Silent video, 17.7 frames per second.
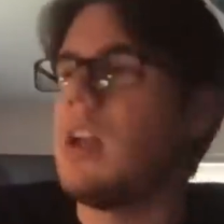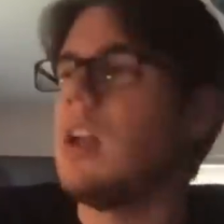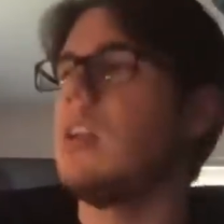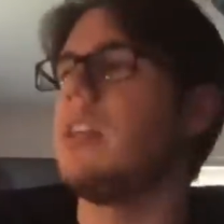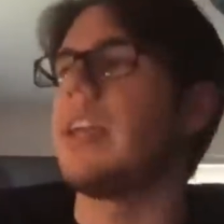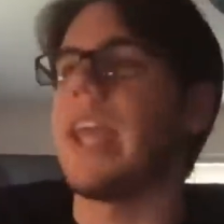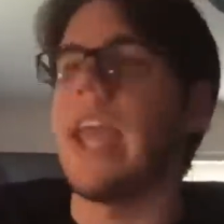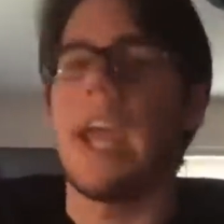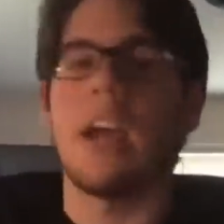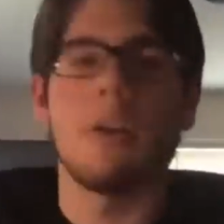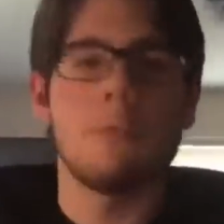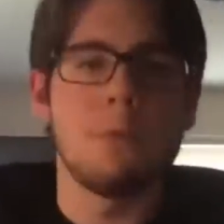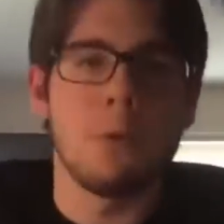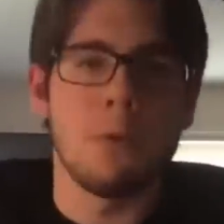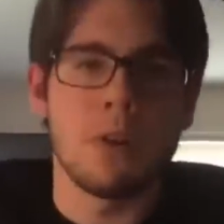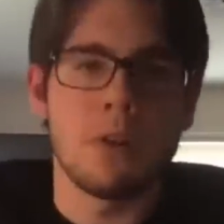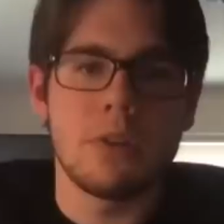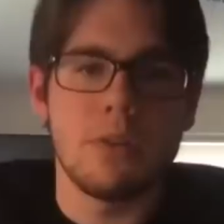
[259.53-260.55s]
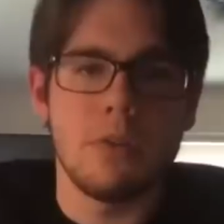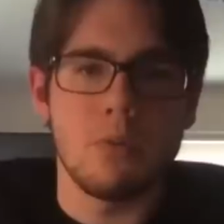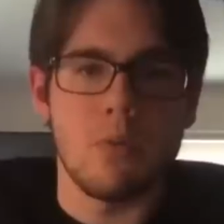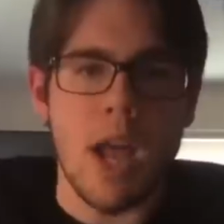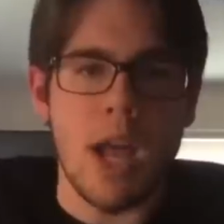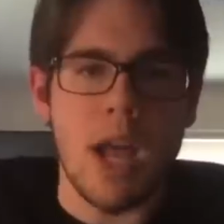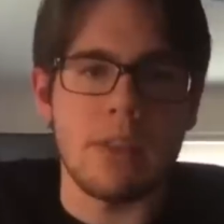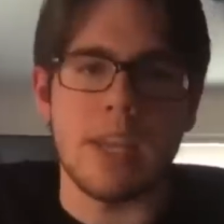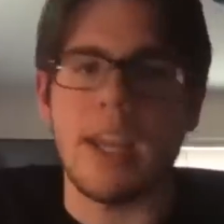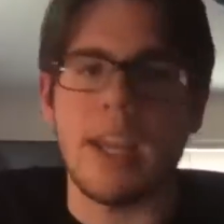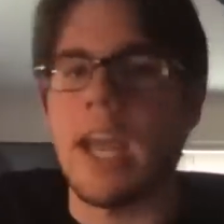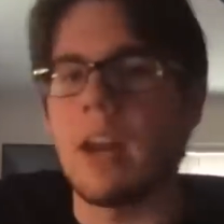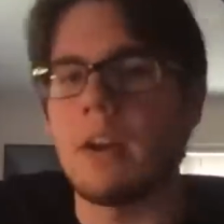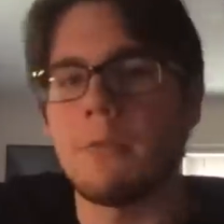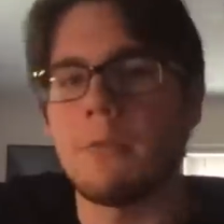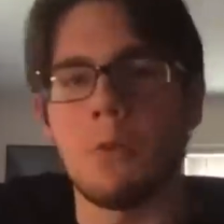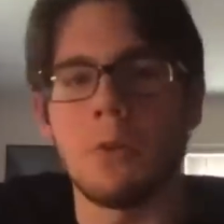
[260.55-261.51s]
They can't afford rent. They can't
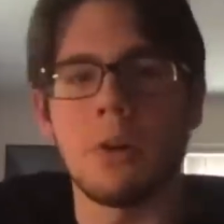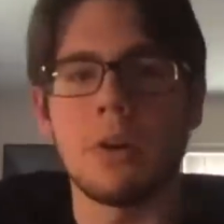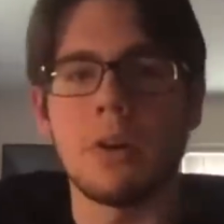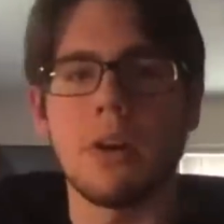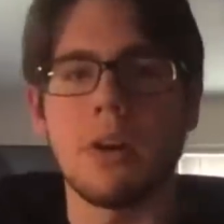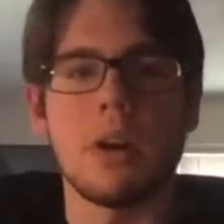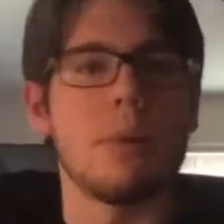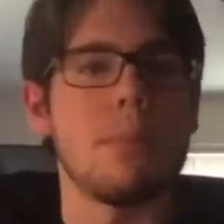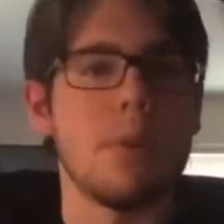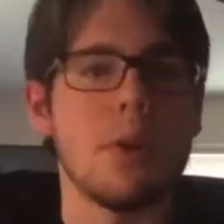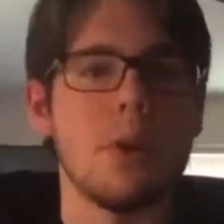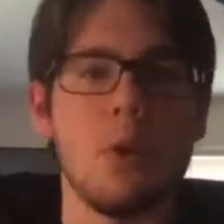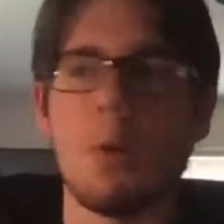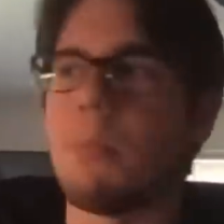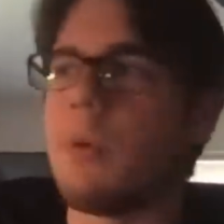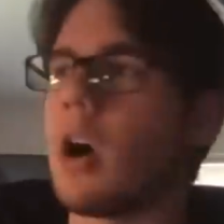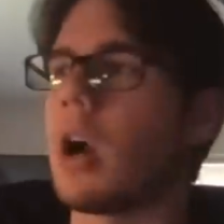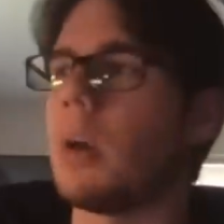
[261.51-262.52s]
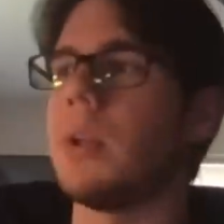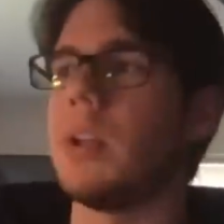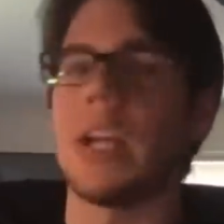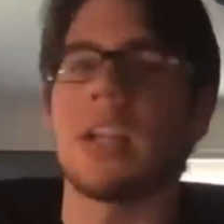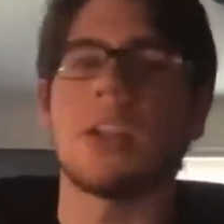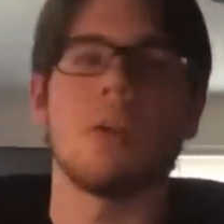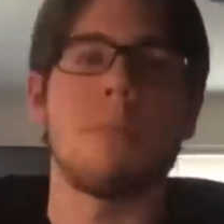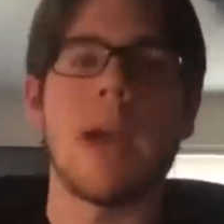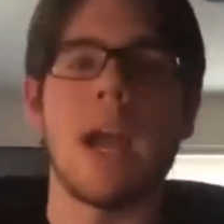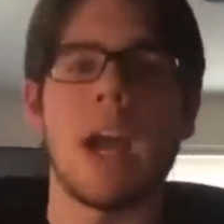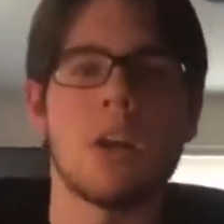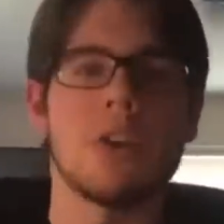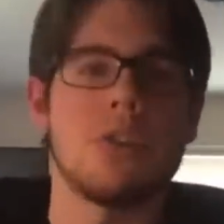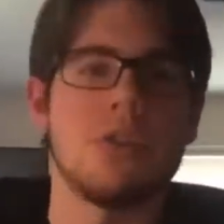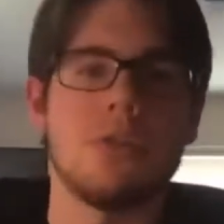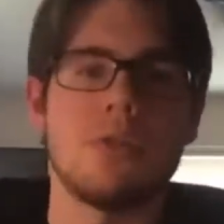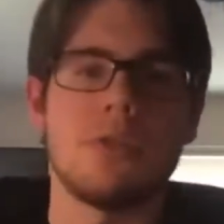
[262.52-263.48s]
afford a new apartment like their
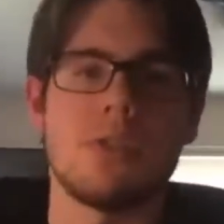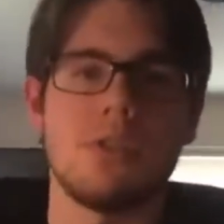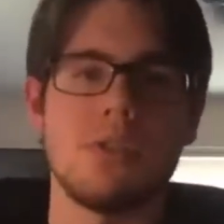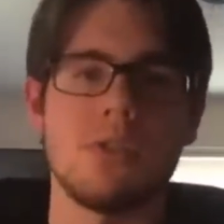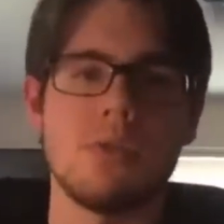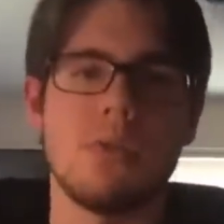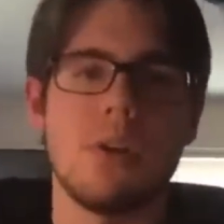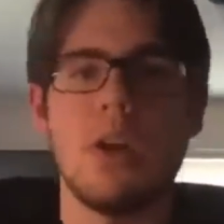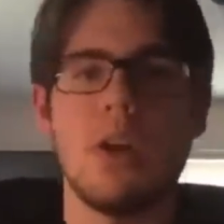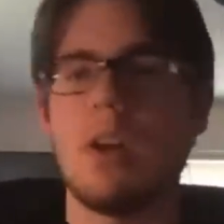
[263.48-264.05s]
parents used to